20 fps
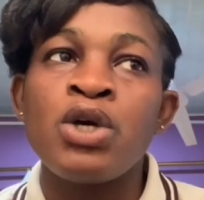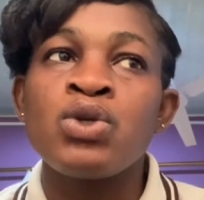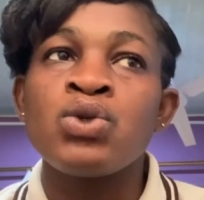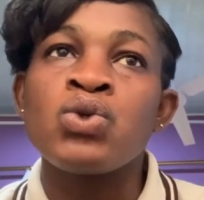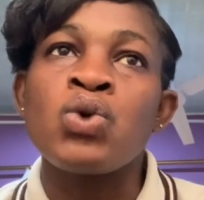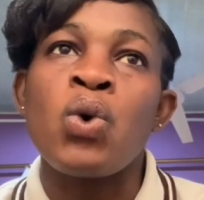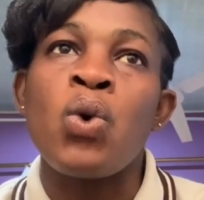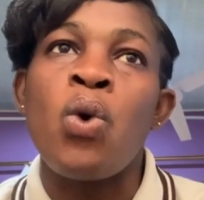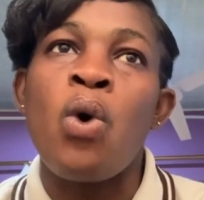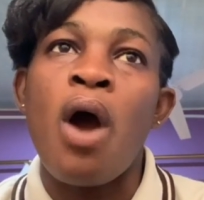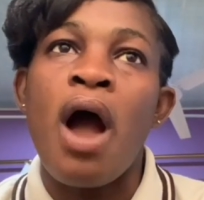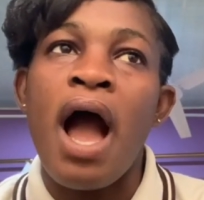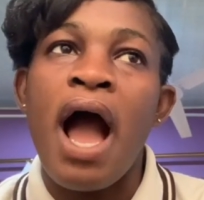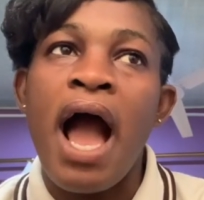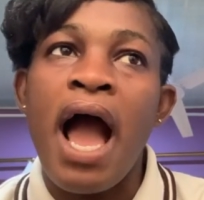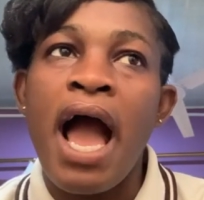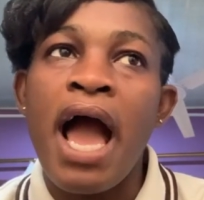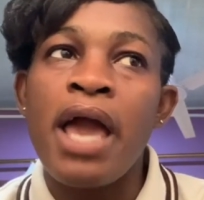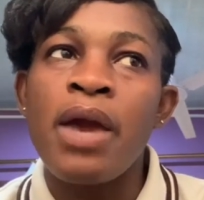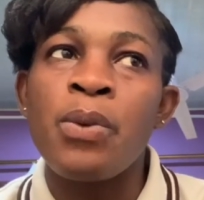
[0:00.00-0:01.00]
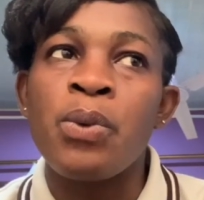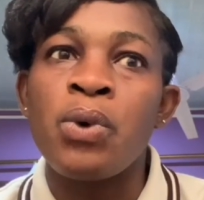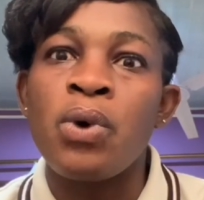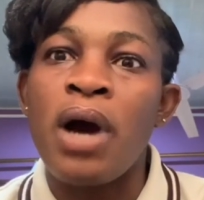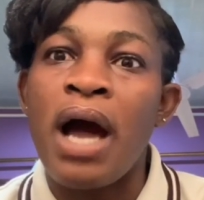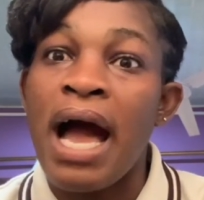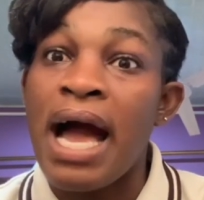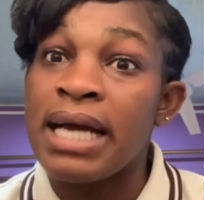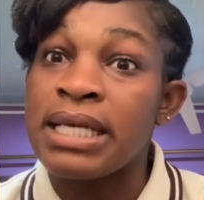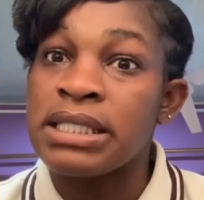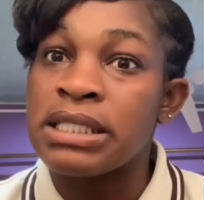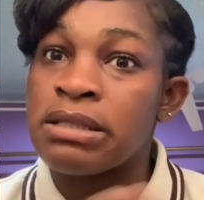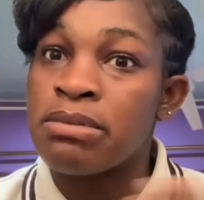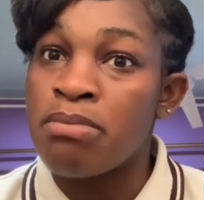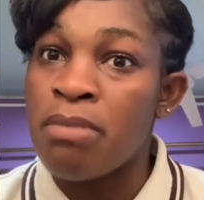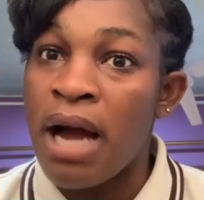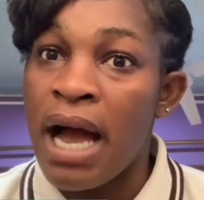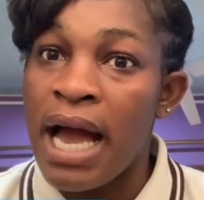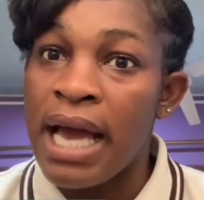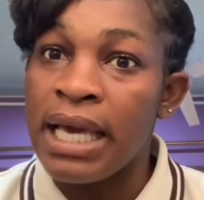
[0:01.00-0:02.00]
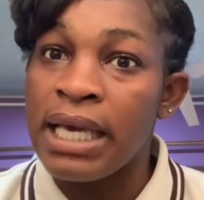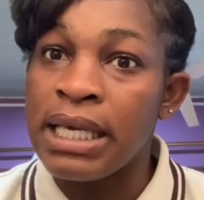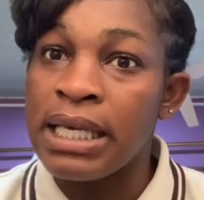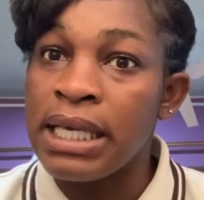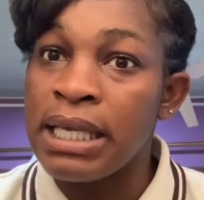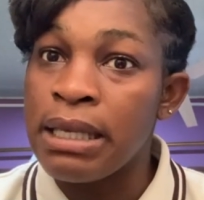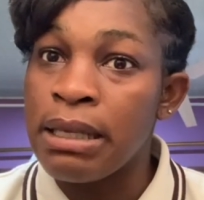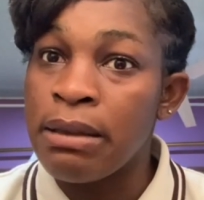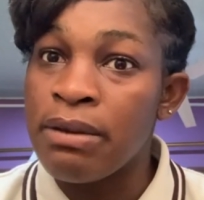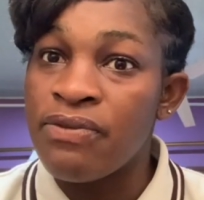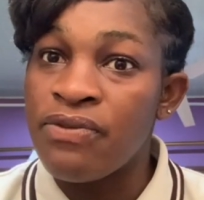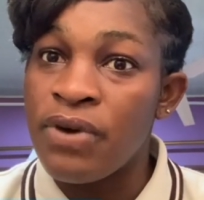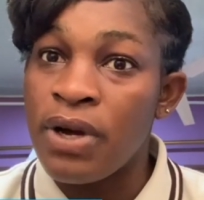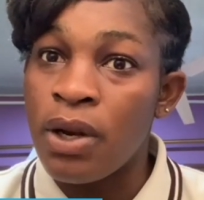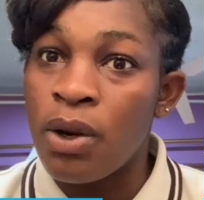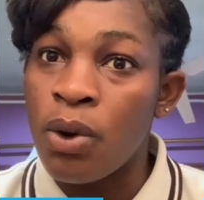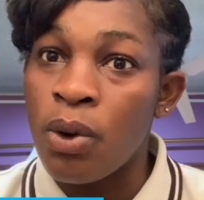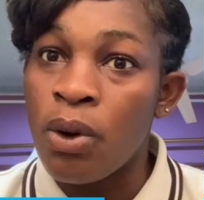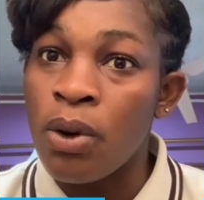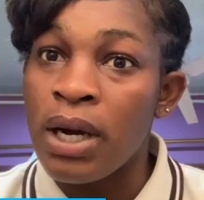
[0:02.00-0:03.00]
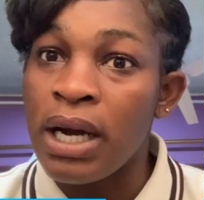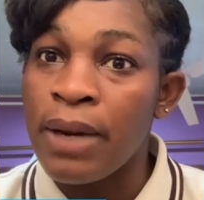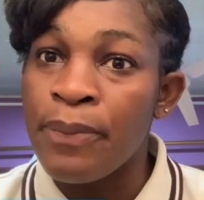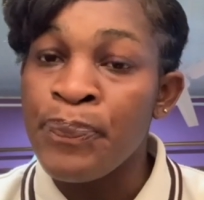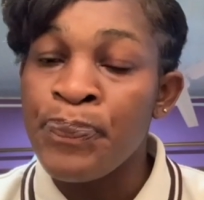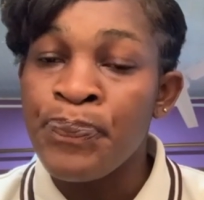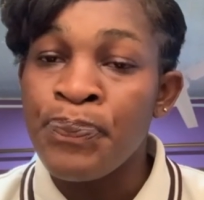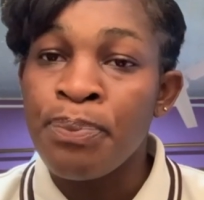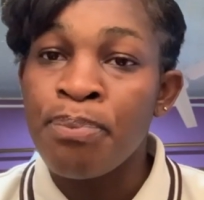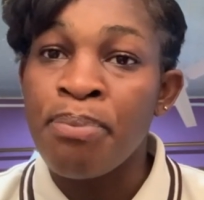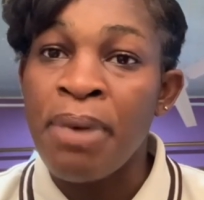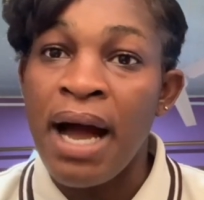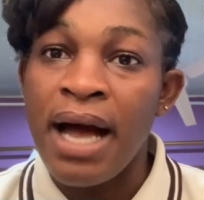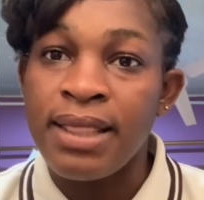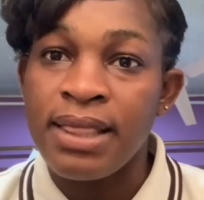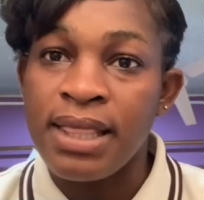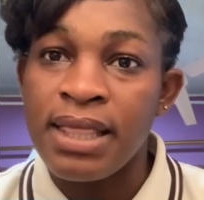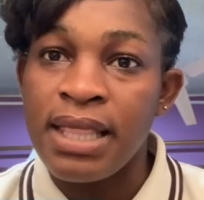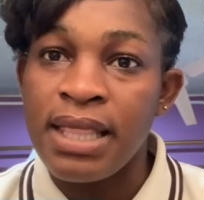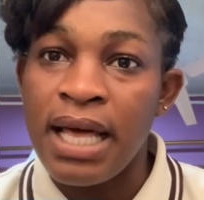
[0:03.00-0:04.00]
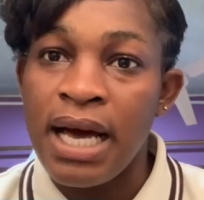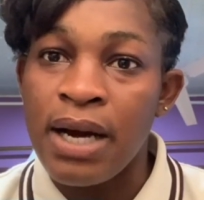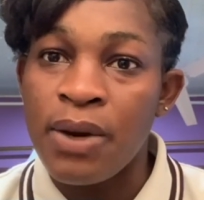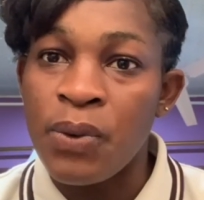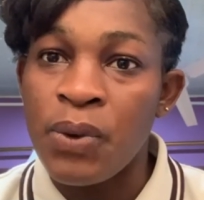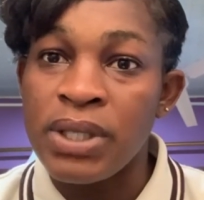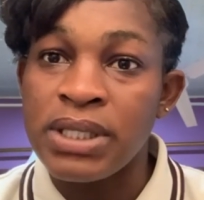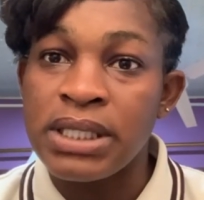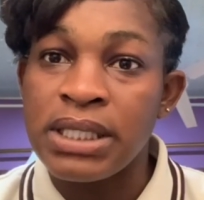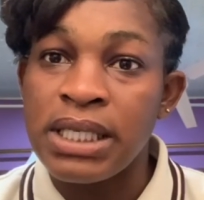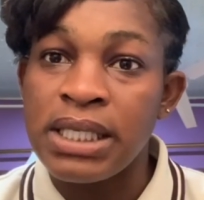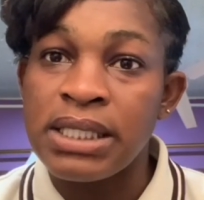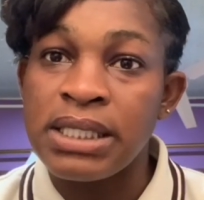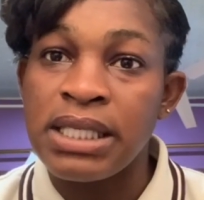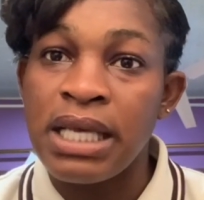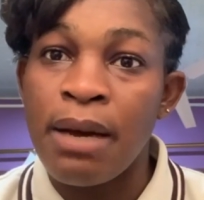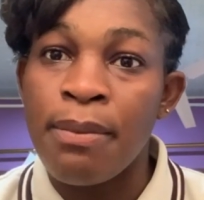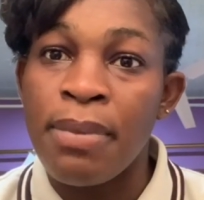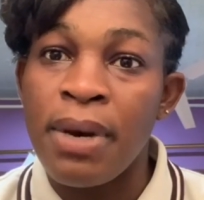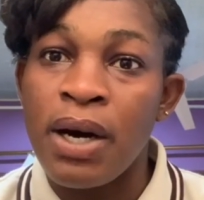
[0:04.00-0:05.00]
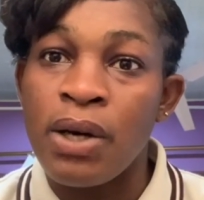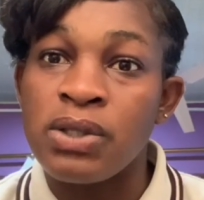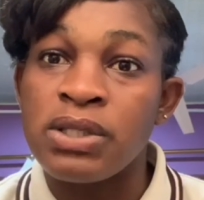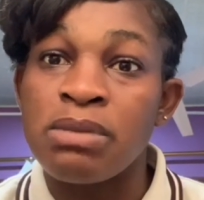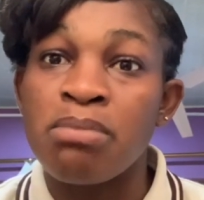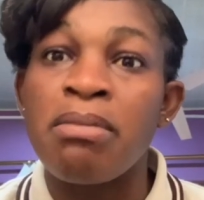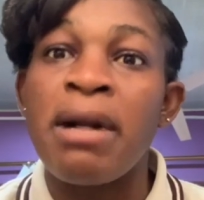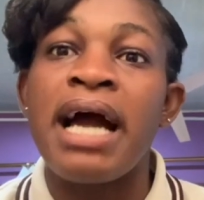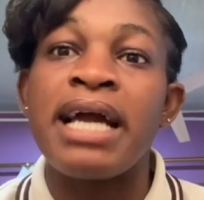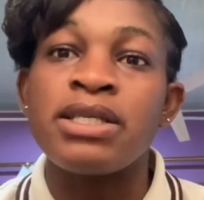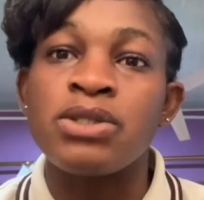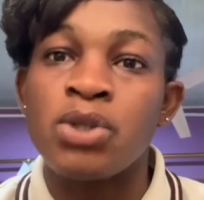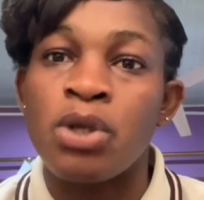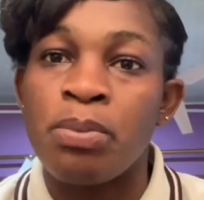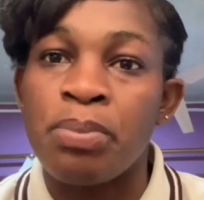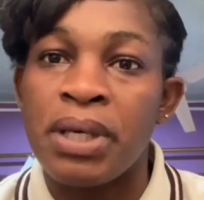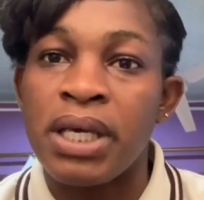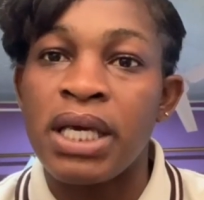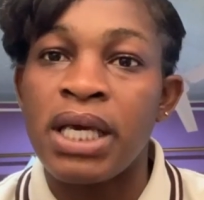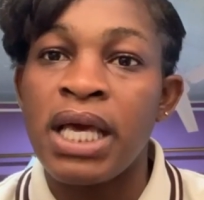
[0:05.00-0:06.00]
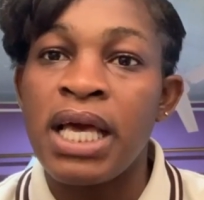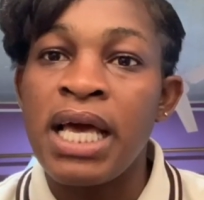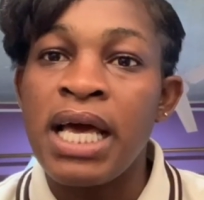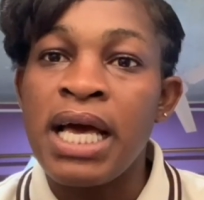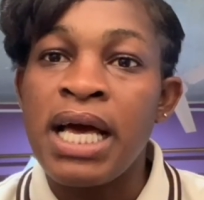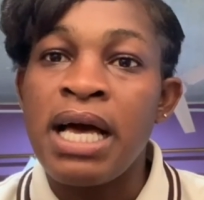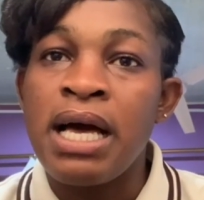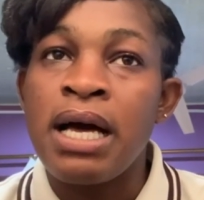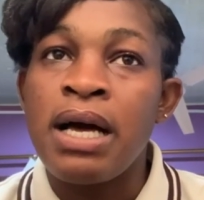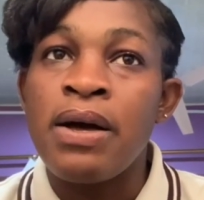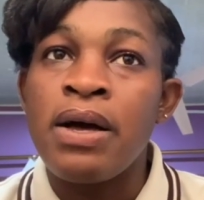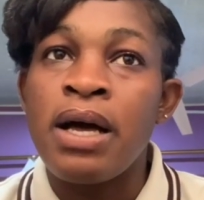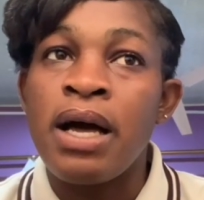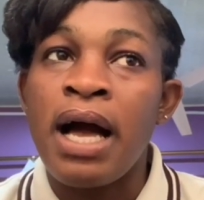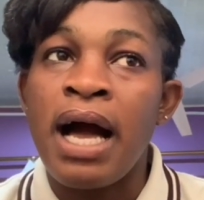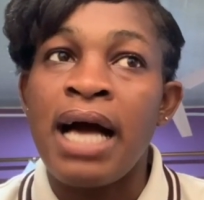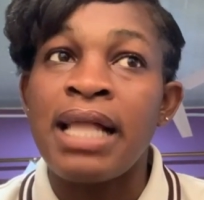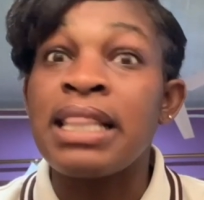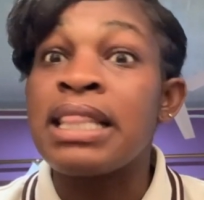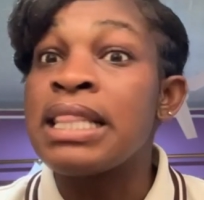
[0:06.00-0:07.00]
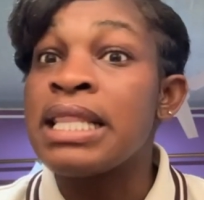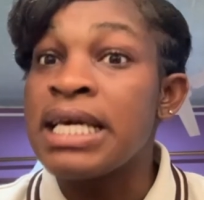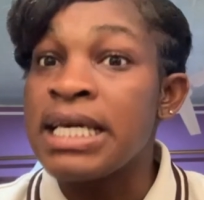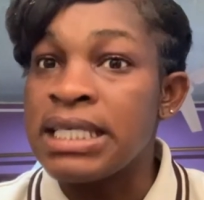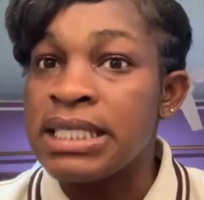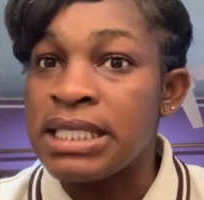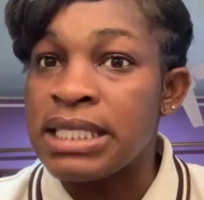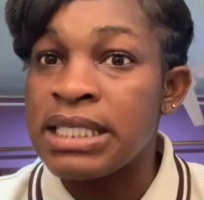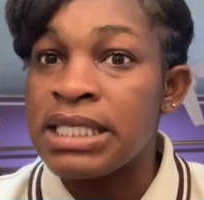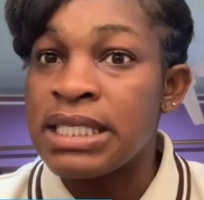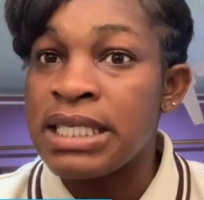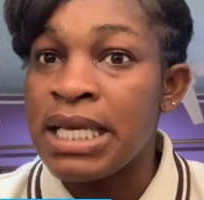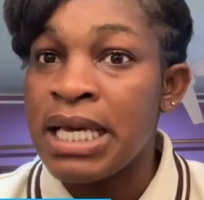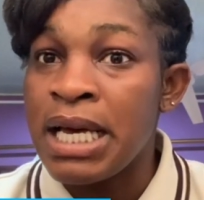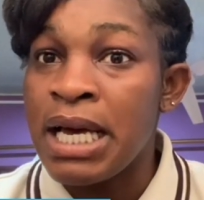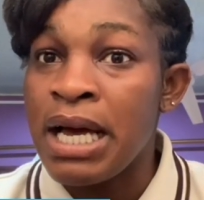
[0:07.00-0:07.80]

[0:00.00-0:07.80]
So I will ask my fellow partner questions about my topic, at least